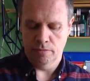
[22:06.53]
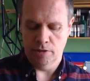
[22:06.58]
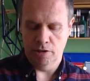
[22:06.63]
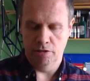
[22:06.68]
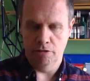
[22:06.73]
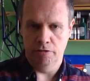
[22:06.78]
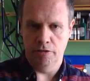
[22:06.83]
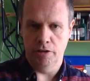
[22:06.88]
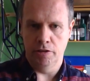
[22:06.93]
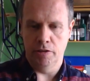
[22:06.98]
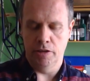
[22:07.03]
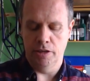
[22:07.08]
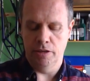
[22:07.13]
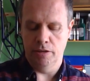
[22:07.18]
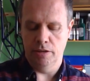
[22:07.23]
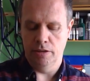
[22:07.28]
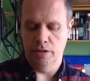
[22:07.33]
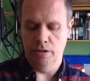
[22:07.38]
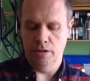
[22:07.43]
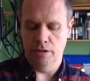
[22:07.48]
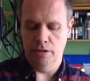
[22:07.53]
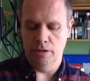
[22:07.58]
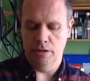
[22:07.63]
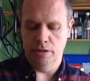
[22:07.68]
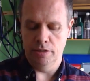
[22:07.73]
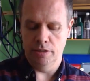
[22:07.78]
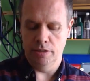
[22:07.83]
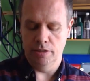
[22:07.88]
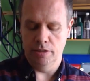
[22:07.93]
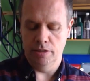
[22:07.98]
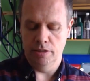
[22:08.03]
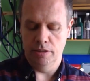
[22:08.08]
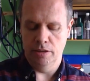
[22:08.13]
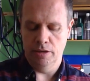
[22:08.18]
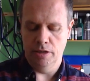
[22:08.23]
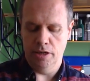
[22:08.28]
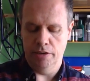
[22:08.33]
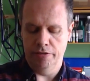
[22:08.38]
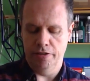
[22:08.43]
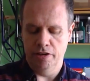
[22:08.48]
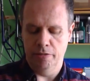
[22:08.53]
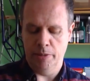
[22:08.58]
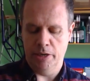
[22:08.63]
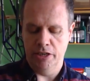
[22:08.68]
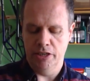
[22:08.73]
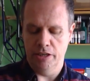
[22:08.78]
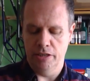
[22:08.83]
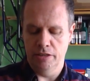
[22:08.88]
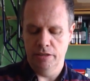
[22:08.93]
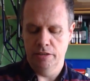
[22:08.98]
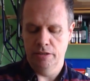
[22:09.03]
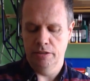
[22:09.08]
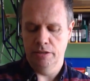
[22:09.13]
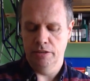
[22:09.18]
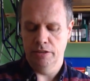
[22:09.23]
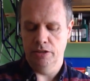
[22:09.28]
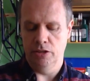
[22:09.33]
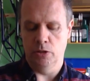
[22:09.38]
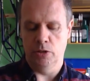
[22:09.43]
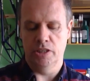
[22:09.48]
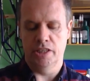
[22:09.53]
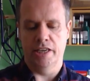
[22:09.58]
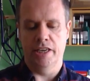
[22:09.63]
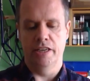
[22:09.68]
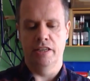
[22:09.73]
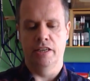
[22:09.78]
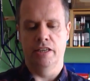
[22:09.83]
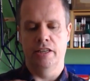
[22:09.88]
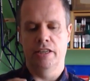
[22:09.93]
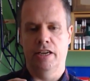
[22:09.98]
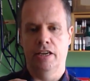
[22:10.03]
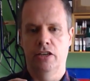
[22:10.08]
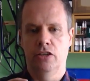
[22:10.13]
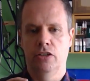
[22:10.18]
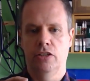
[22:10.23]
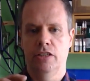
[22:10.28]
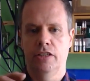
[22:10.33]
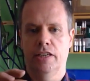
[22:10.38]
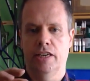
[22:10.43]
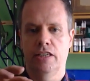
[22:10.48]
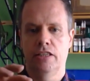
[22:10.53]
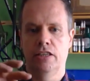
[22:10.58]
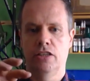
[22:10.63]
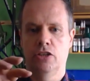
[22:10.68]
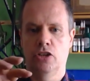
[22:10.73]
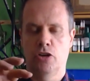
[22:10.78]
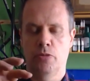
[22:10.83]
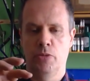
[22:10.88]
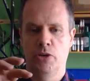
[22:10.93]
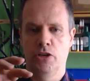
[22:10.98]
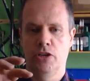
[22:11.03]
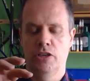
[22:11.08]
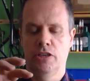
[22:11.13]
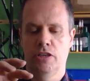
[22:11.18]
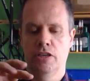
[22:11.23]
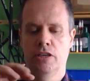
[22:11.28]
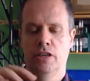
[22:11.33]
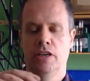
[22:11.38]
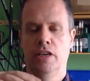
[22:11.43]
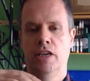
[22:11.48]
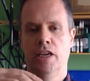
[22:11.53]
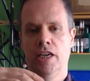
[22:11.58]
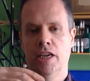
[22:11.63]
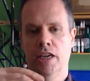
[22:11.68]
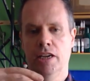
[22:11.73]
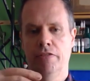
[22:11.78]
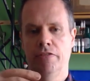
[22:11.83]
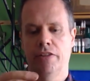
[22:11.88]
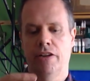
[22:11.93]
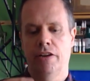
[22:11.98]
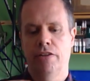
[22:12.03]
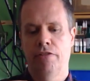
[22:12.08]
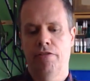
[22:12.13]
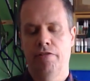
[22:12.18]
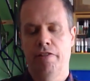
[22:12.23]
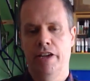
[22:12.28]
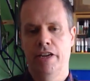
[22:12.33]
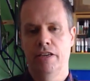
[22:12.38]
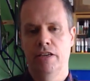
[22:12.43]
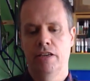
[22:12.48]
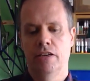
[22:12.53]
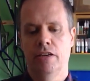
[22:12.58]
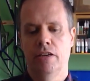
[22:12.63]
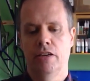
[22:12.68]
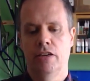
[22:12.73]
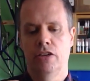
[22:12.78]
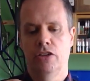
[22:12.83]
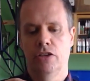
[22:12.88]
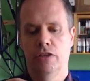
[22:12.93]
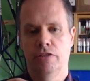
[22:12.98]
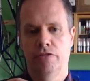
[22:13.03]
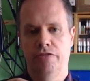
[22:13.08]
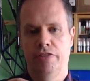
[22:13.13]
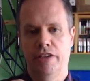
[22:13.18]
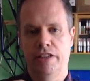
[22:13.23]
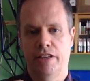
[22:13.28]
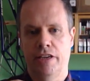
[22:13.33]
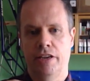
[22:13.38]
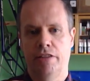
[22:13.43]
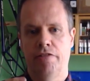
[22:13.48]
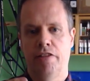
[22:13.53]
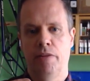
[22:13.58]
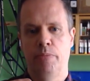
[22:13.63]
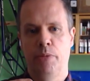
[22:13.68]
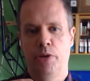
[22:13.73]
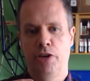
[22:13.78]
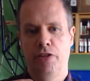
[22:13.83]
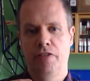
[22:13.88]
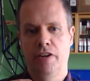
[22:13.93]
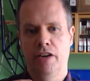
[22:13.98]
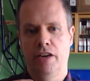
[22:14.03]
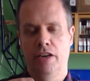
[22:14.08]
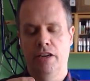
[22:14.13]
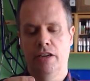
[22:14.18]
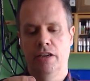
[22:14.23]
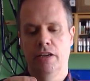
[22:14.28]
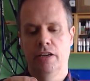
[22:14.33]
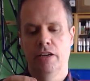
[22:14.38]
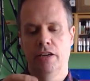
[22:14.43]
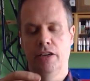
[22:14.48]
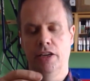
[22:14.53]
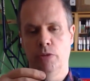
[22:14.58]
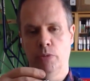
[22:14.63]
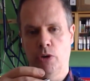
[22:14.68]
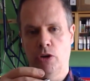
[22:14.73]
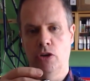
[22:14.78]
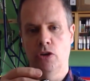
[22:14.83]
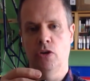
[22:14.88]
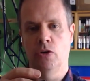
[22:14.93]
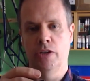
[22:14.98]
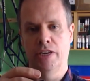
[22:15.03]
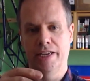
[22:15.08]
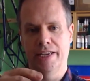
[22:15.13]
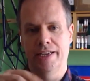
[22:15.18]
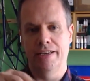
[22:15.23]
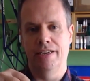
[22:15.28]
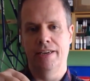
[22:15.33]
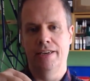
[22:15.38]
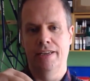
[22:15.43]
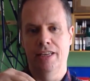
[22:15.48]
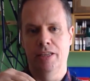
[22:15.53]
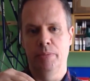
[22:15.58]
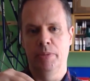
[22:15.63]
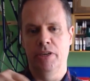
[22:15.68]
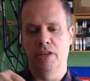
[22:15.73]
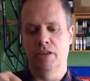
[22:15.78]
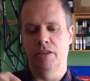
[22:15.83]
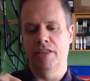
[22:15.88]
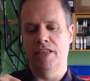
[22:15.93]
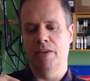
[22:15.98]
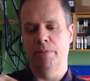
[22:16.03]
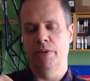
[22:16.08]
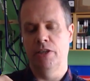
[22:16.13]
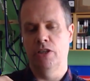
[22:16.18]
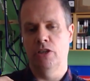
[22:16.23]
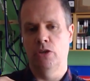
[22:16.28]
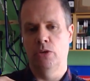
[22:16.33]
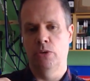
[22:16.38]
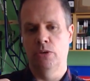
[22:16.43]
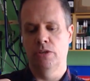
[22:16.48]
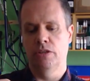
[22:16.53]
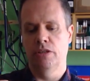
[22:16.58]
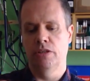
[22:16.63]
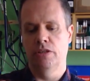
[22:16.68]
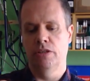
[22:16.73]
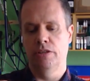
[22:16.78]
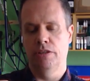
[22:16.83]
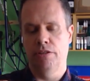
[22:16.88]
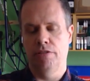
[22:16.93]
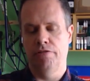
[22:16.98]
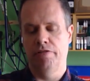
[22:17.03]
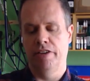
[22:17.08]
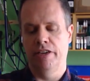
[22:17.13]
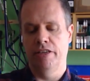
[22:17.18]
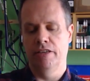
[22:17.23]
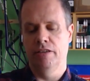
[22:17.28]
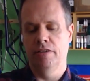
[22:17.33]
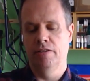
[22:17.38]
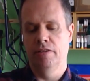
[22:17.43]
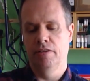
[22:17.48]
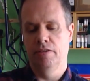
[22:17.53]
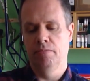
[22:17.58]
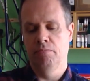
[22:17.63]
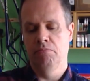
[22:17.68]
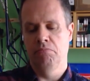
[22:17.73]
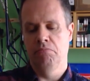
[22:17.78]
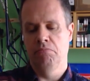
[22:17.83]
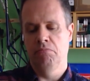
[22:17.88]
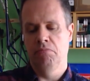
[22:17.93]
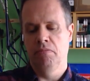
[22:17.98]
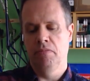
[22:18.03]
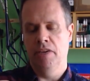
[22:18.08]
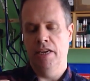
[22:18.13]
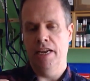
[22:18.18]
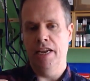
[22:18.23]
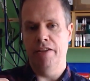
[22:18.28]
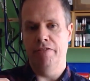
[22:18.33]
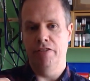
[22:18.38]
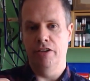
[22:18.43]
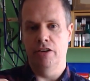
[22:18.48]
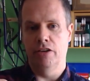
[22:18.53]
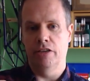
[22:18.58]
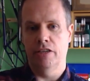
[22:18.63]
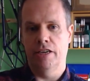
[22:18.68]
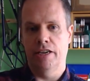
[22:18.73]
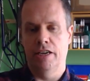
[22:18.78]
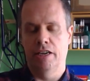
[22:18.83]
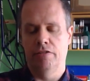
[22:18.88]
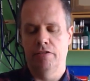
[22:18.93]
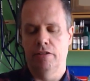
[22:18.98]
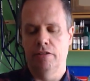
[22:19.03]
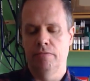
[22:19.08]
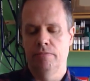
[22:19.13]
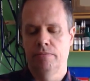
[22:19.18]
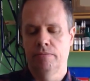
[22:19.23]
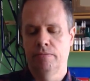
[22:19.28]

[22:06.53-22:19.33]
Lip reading: Now if you imagine you're tightening that nut against your top nut, if that thread doesn't fit that thread perfectly, you are going to get a little bit of damage caused to the thread if you're not careful.